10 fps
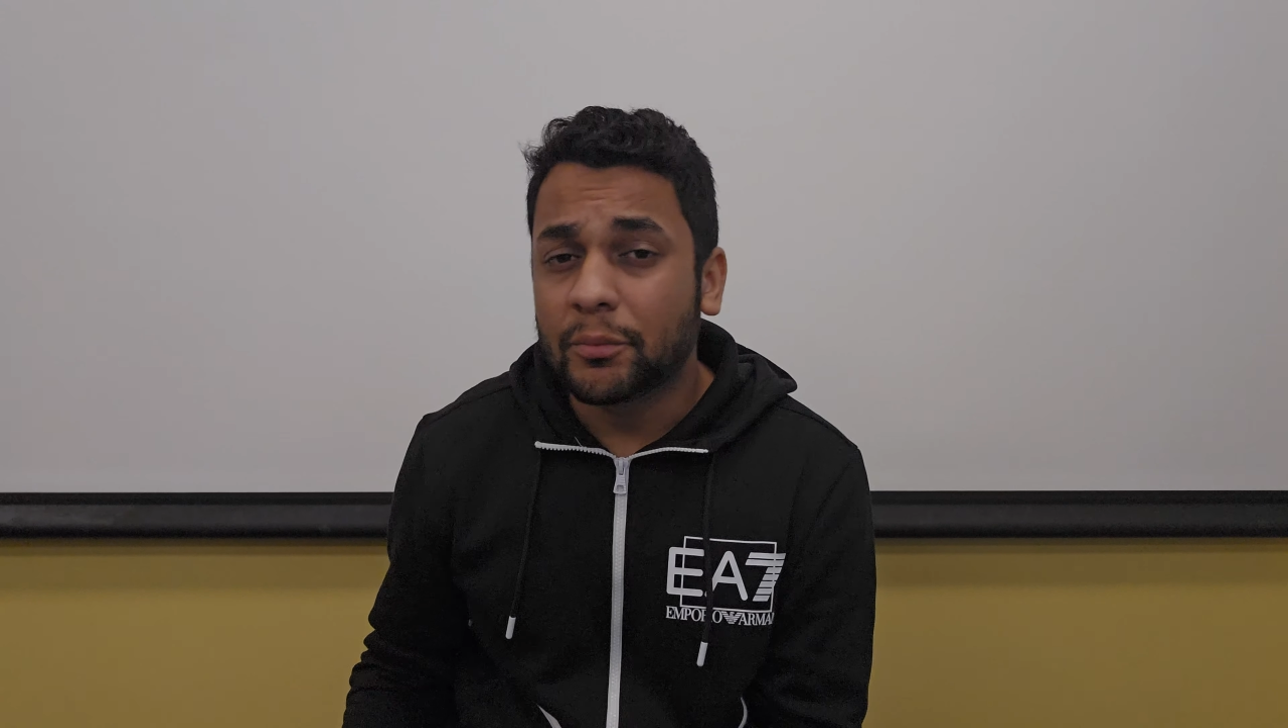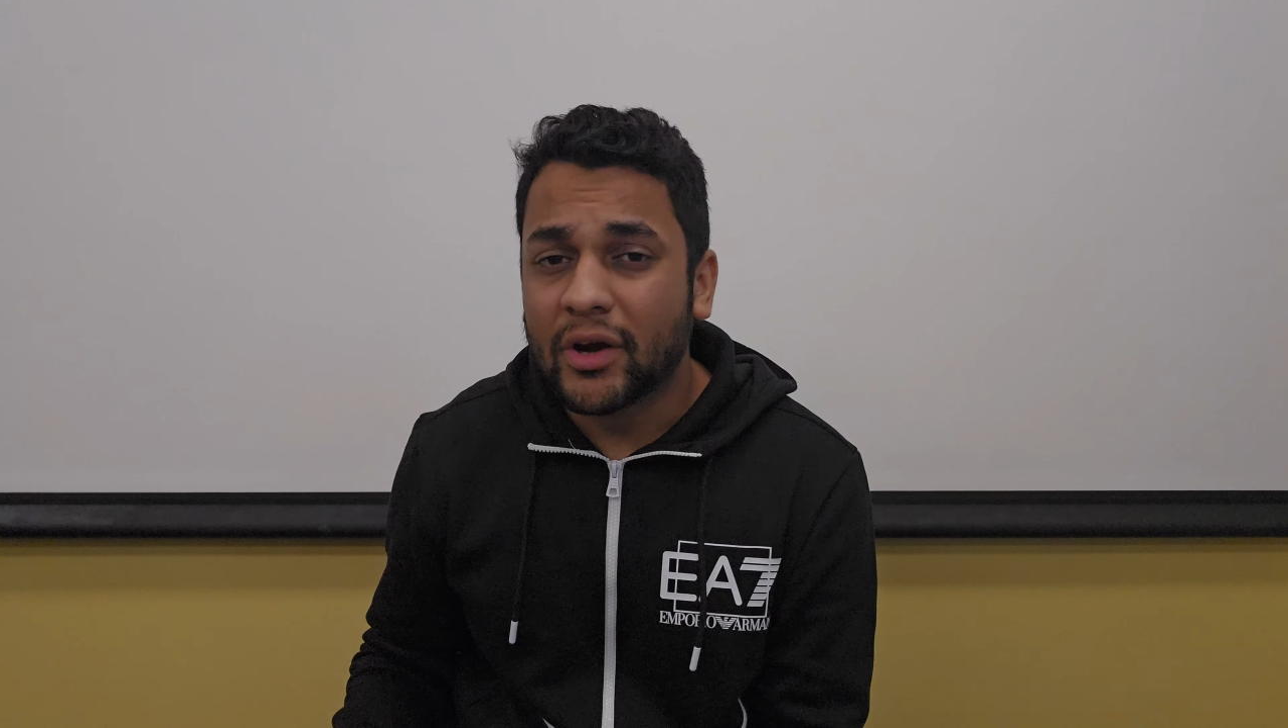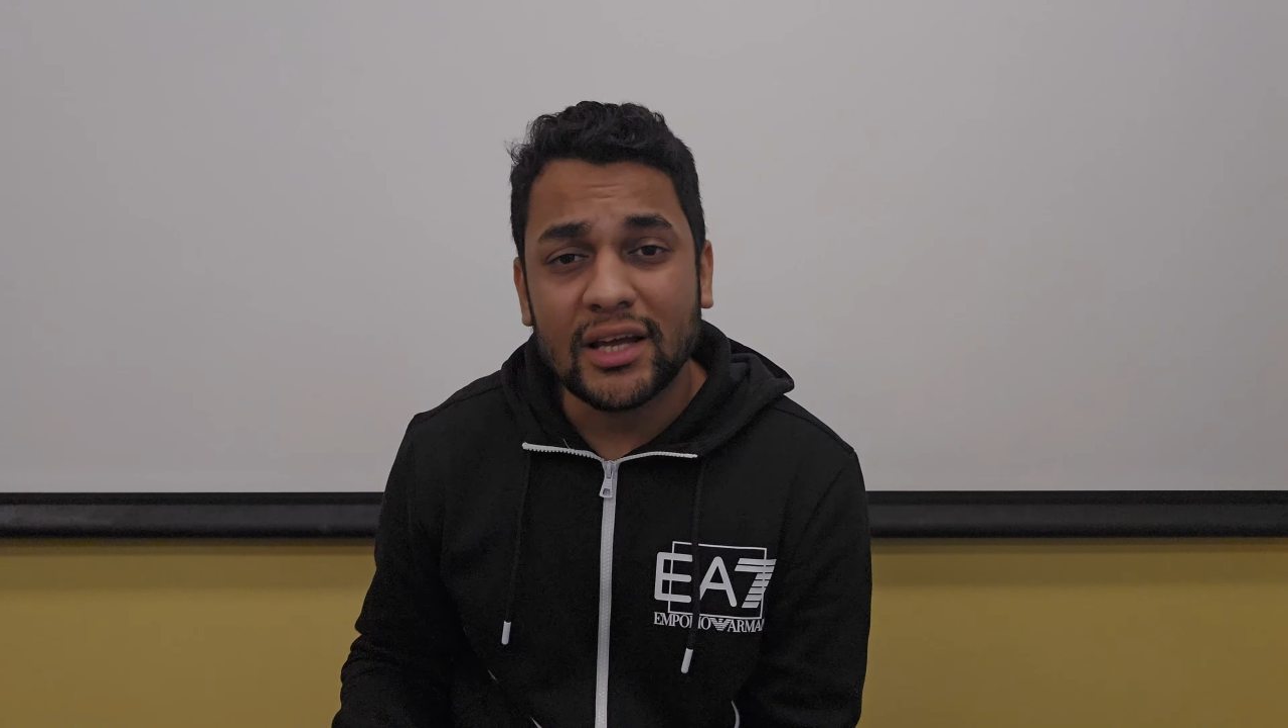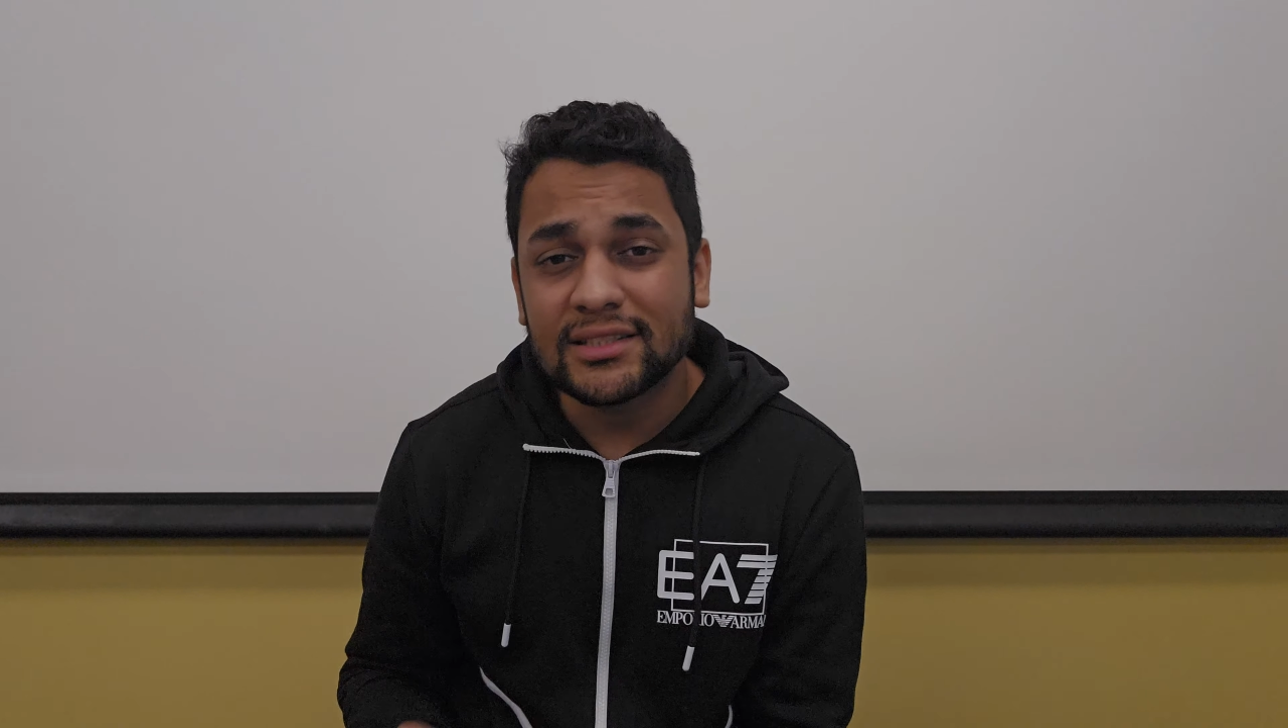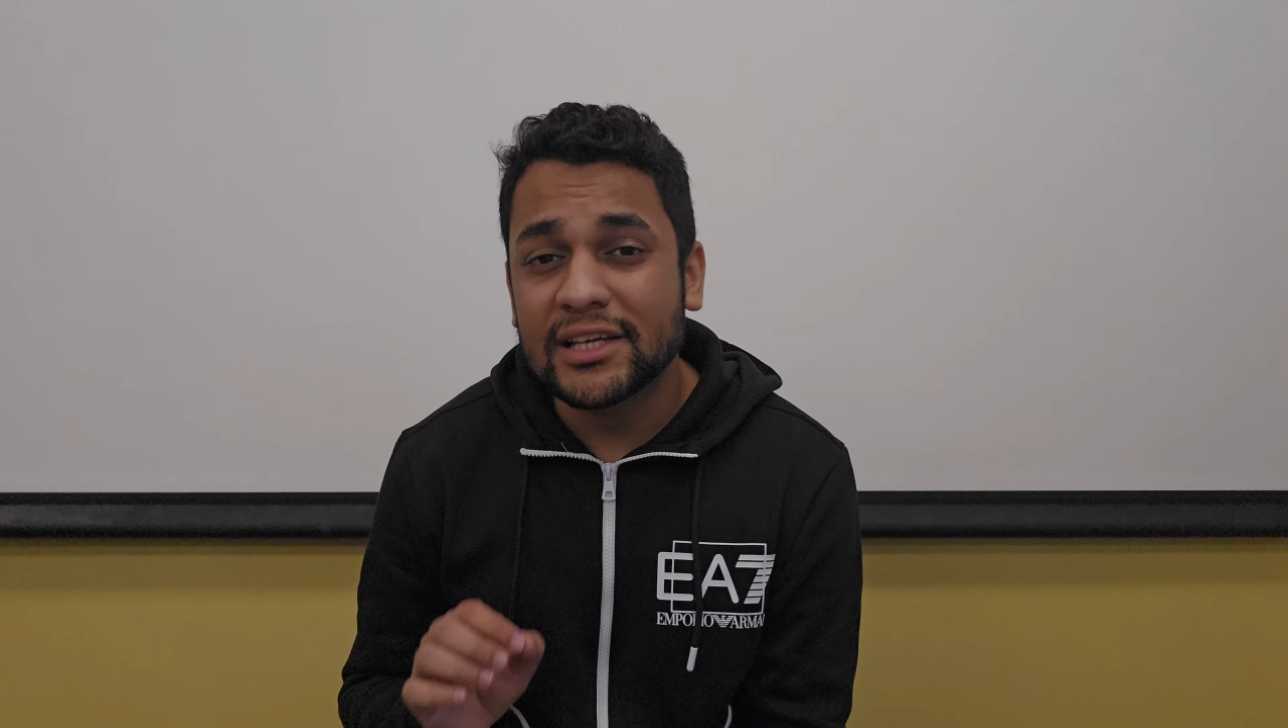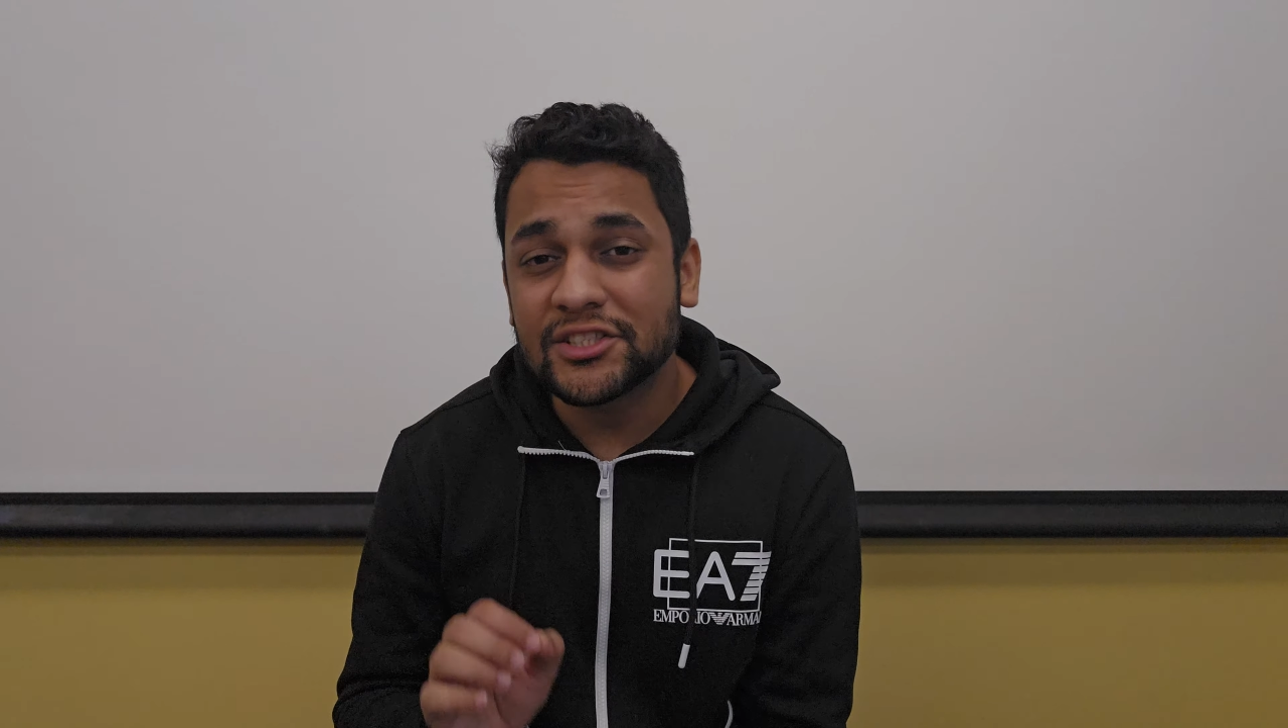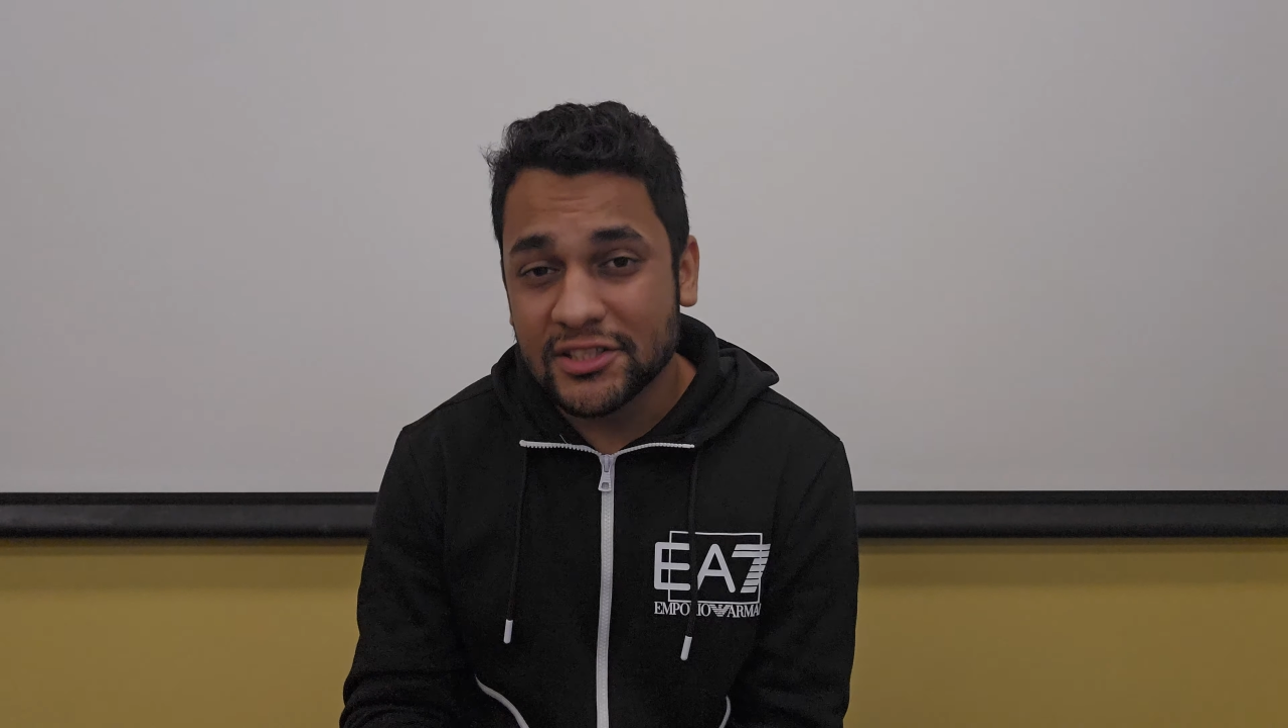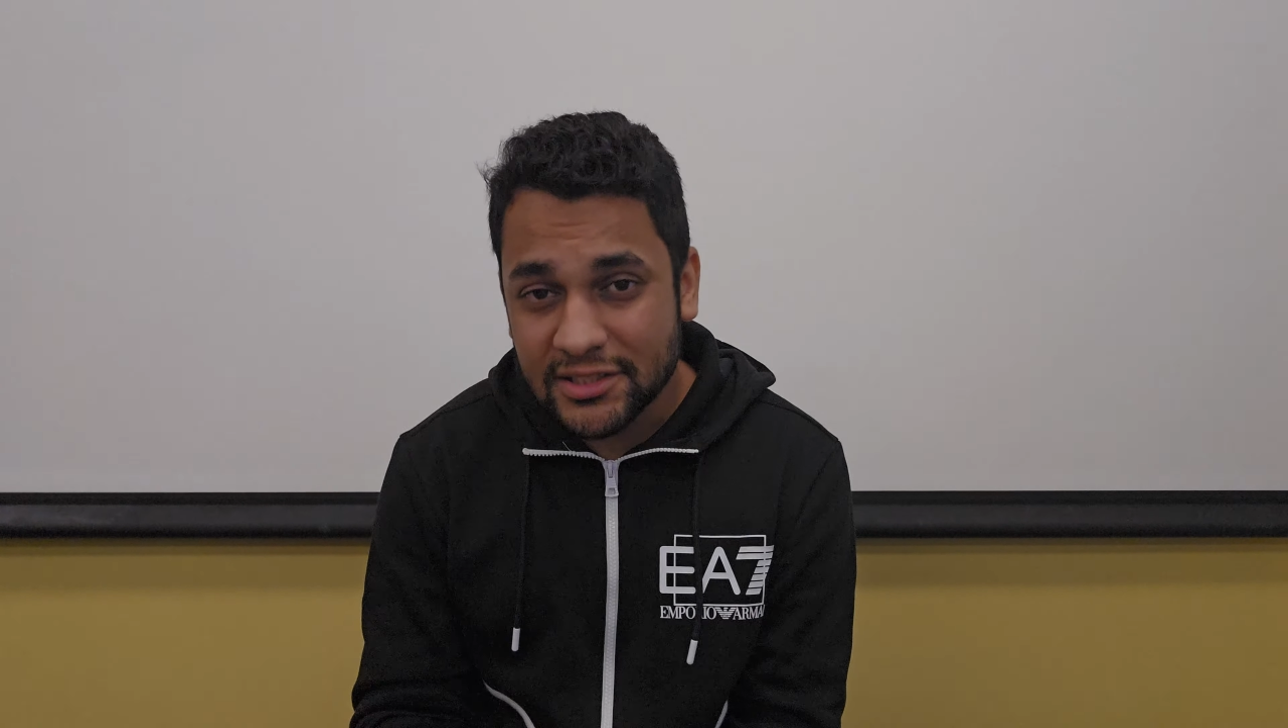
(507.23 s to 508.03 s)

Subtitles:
From translational